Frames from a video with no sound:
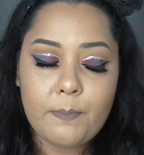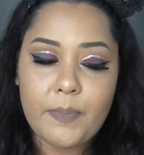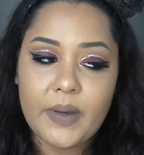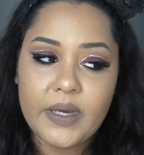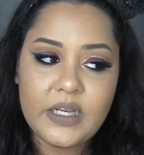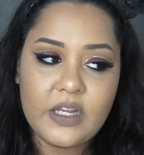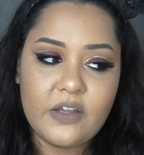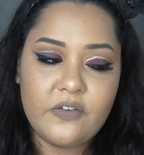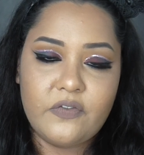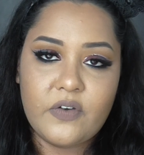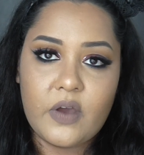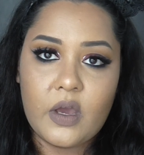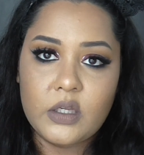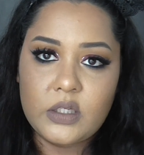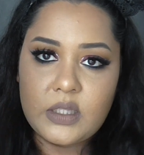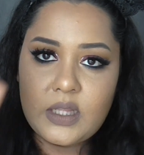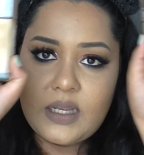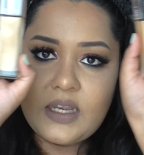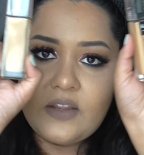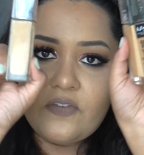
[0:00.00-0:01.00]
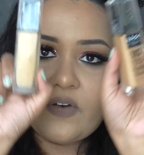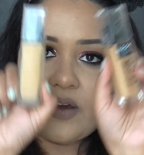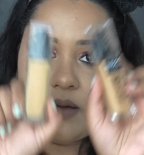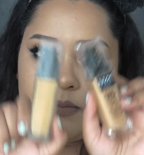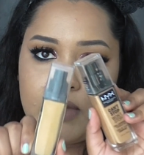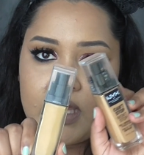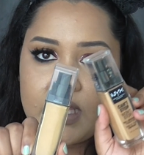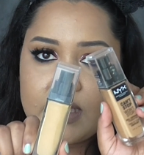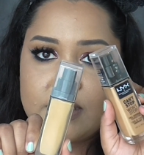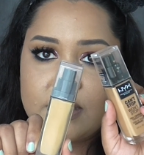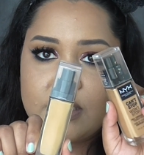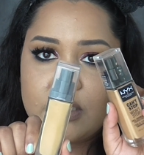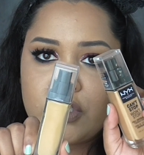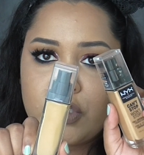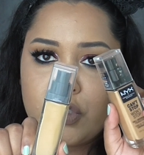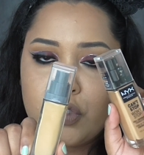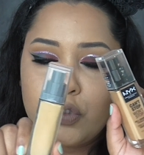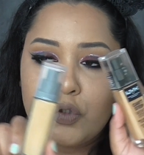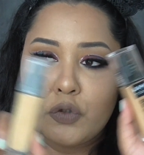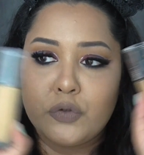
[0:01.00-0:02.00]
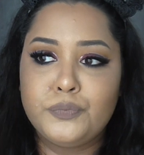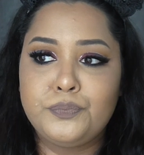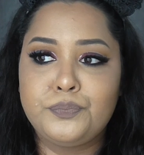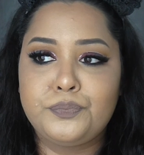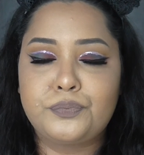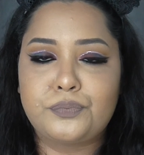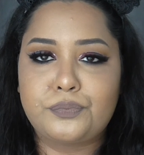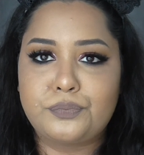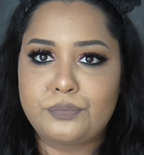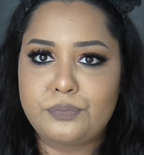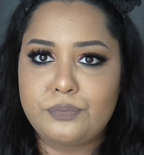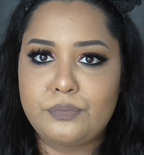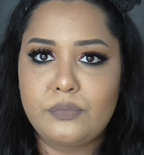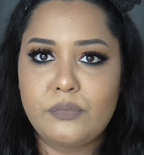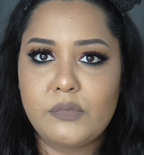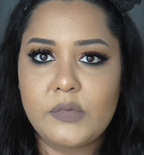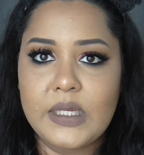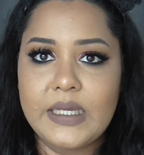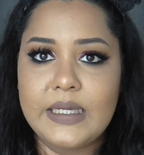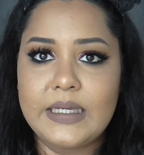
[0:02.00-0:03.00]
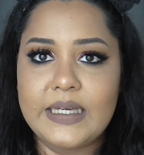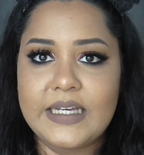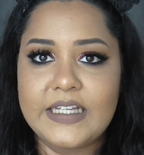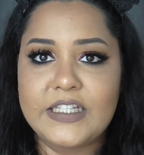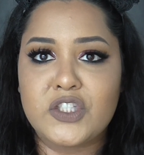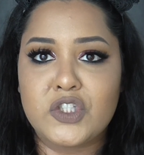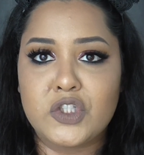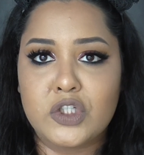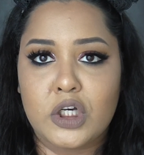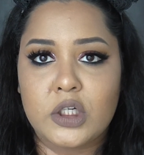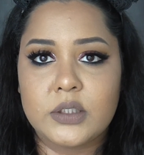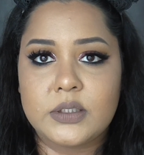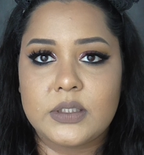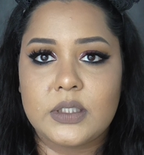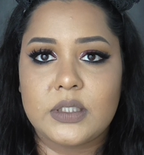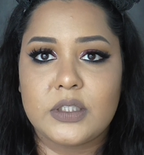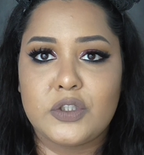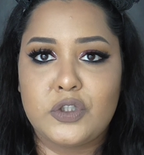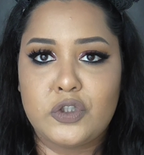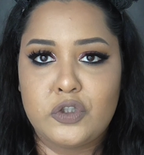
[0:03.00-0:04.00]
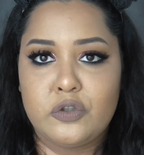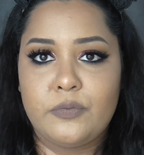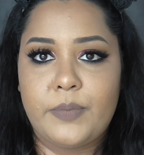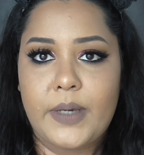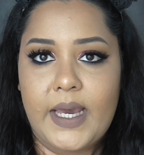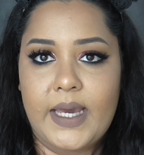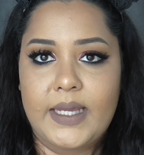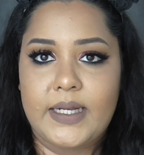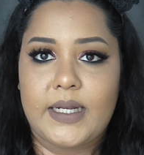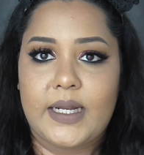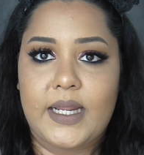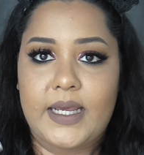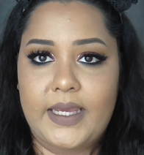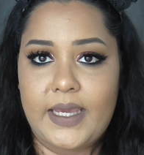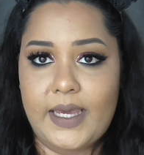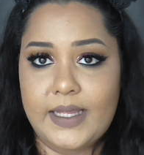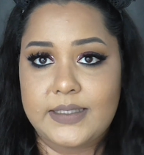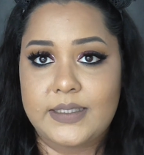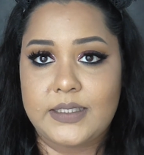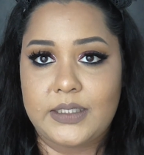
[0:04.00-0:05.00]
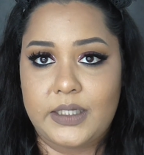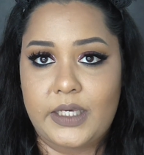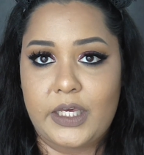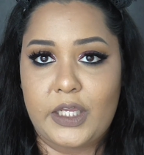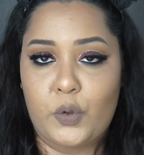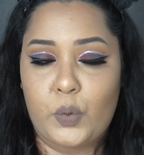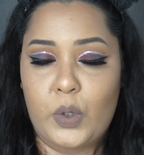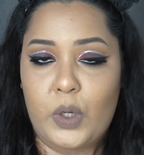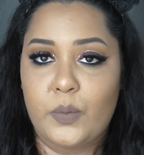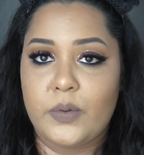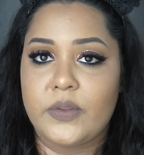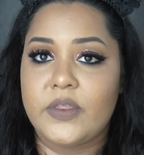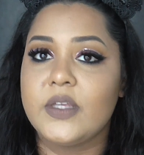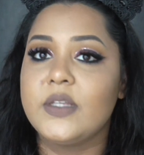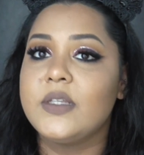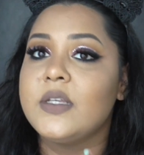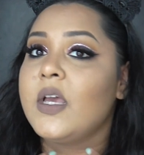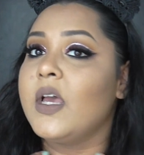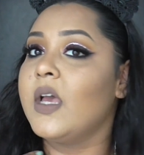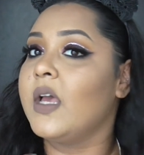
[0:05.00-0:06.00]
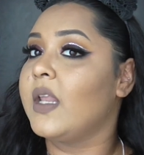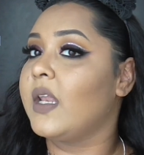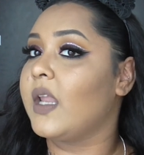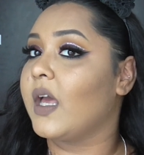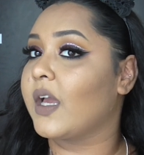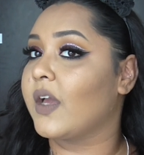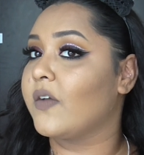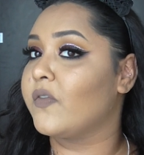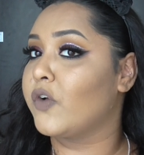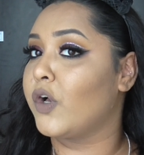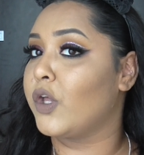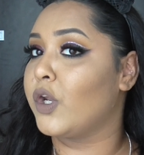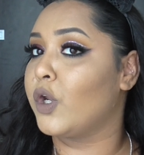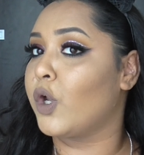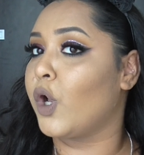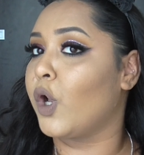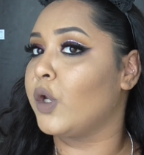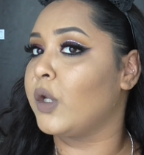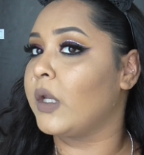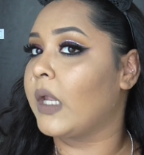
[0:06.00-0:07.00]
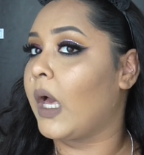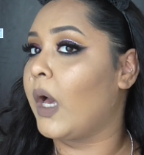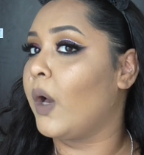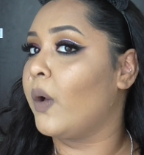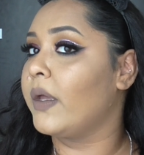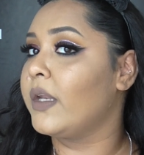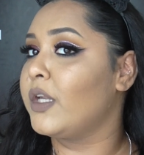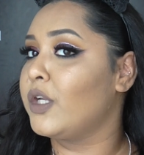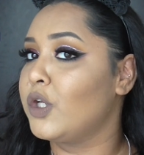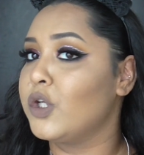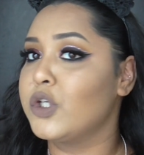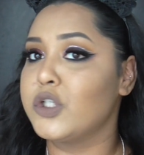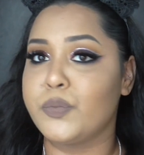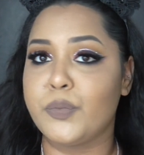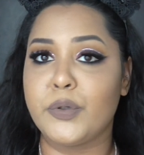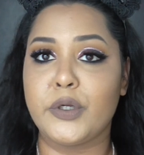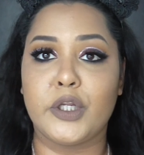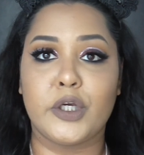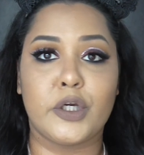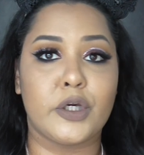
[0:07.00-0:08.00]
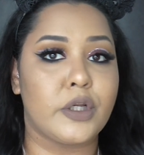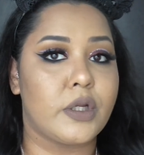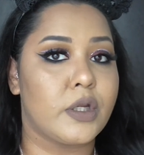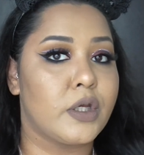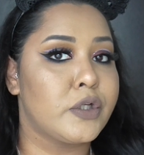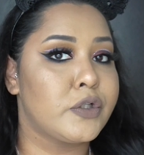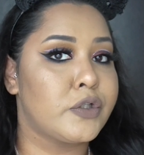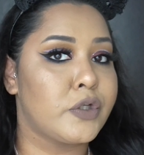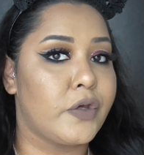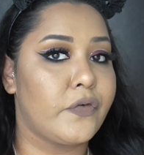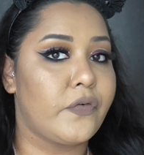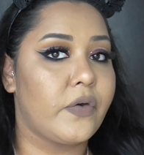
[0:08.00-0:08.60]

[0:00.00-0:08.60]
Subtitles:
But I found that if I mix the two, it's not too bad, and I can still get away with it. Like I've got it on now, and it looks pretty good. So